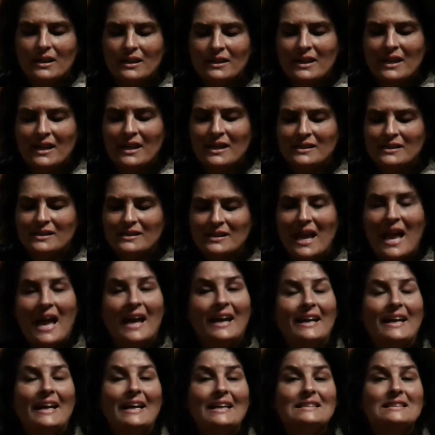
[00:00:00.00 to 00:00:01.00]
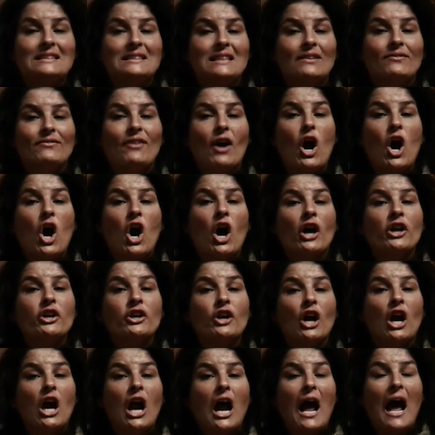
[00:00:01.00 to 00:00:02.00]
this adhesive on
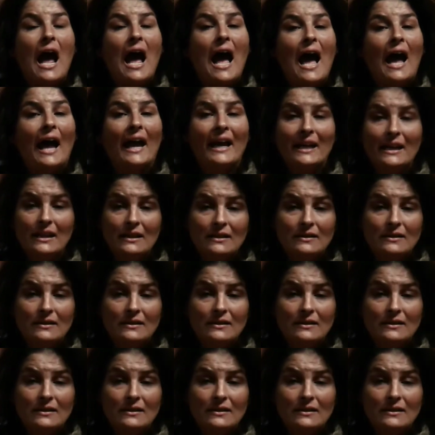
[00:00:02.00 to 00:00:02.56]
your eye.